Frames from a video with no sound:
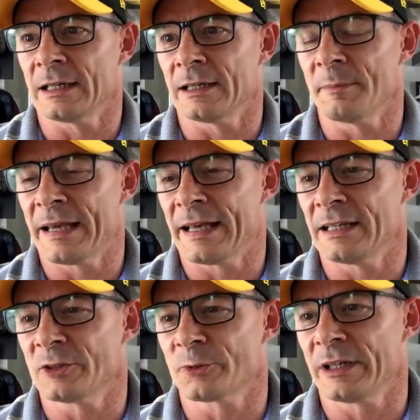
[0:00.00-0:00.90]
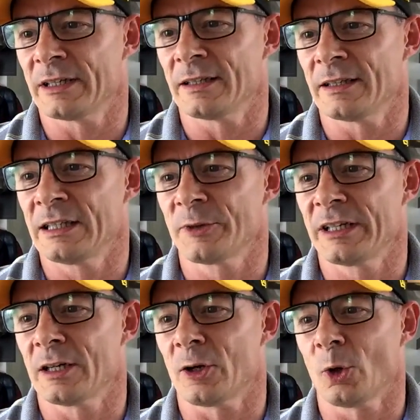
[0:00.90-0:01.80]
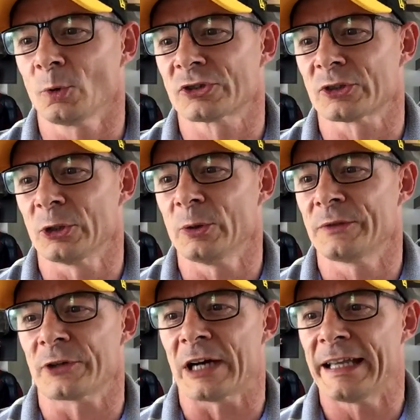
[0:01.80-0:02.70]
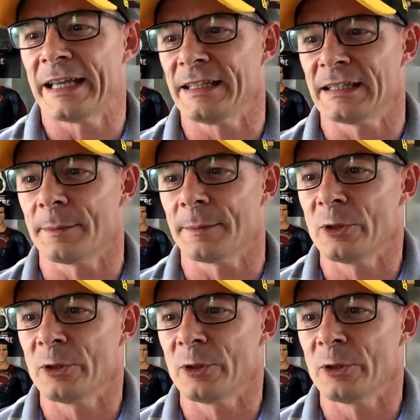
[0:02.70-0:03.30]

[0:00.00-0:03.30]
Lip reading: he's written a whole slew for IDW.